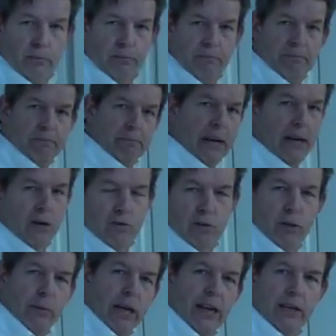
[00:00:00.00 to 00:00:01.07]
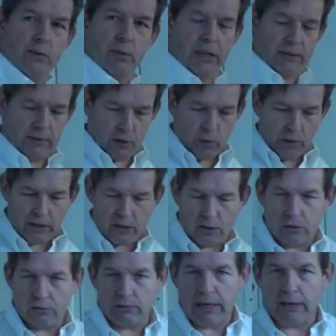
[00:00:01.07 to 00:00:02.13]
to Power Room A. We'll have a quick
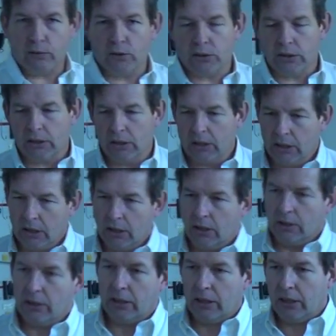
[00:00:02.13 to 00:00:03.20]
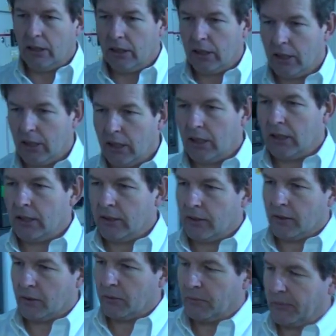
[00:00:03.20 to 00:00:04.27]
look around the
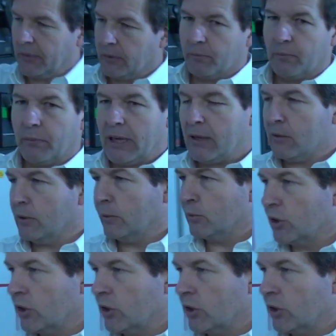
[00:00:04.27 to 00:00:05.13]
power room